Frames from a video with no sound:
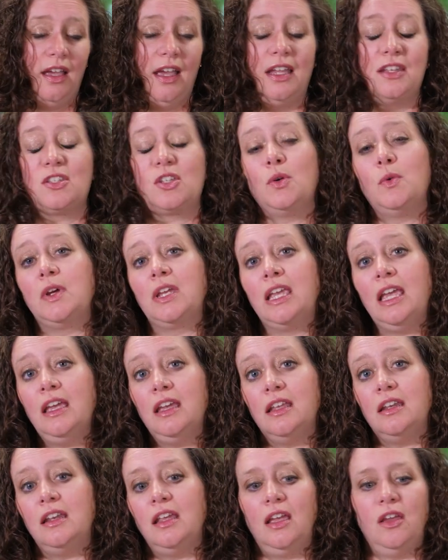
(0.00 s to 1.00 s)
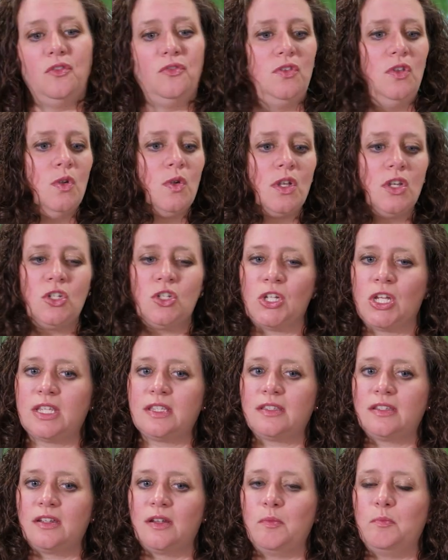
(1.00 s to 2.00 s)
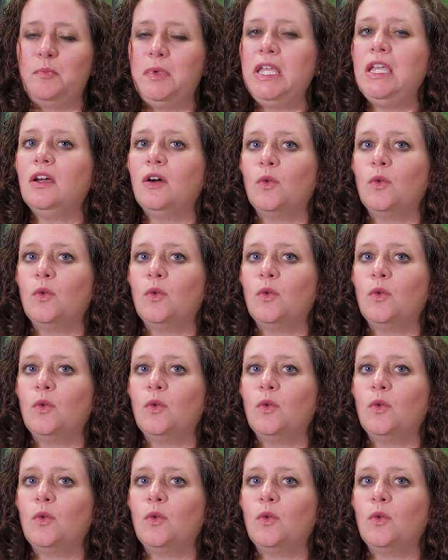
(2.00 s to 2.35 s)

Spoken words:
And so again, if you can just be